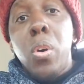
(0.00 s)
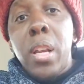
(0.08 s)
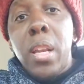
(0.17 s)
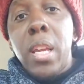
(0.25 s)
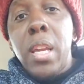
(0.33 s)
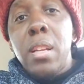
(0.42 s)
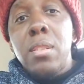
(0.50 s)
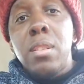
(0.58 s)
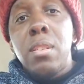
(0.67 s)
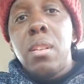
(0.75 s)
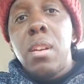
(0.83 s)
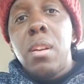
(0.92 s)
what it
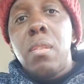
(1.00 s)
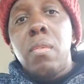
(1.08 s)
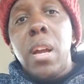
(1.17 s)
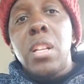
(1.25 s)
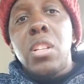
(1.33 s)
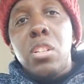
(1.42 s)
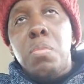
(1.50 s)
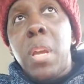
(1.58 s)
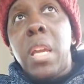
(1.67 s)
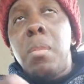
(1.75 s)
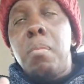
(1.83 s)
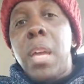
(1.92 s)
is, right?
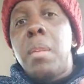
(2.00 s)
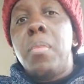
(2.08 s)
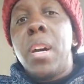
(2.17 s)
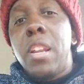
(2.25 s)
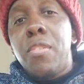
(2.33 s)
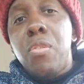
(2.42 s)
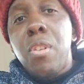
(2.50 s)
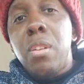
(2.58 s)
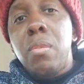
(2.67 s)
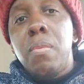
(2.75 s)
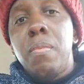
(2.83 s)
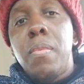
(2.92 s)
Just make it make money for
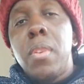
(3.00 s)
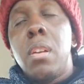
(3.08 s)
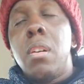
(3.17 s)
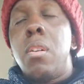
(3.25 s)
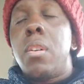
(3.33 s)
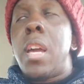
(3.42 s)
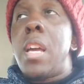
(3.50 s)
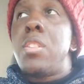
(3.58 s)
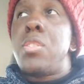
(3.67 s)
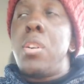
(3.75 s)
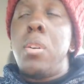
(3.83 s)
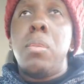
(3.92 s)
you. Okay,
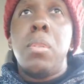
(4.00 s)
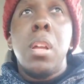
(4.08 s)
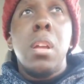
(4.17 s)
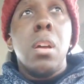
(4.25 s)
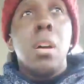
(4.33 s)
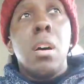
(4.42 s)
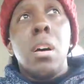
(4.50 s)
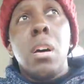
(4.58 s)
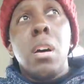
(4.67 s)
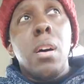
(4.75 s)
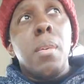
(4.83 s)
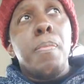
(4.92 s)
so
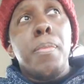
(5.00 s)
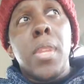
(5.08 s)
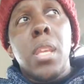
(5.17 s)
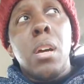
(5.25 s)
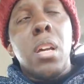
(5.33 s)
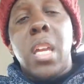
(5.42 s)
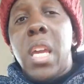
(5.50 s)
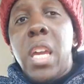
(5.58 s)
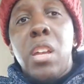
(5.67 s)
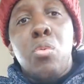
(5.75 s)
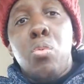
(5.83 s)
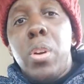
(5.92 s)
uh,
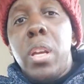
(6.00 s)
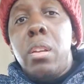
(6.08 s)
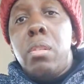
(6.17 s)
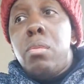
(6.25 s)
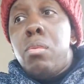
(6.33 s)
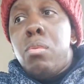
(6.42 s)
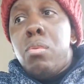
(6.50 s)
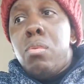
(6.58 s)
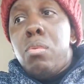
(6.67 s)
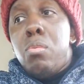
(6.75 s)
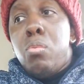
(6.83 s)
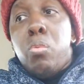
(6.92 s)
again, we
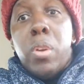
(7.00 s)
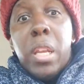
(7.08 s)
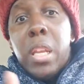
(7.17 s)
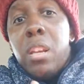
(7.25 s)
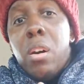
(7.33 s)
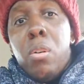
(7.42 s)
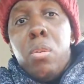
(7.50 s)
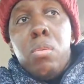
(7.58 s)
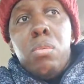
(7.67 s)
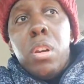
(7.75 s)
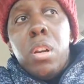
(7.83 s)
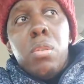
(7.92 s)
didn't
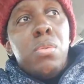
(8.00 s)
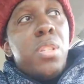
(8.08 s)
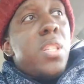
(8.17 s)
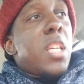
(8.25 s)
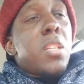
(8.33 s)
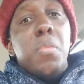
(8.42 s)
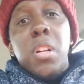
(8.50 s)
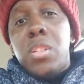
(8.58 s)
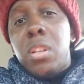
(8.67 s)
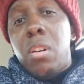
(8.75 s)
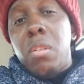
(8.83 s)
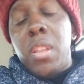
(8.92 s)
know, 6 months
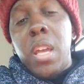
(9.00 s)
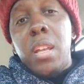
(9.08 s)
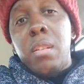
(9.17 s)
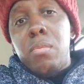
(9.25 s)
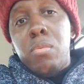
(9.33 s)
ago that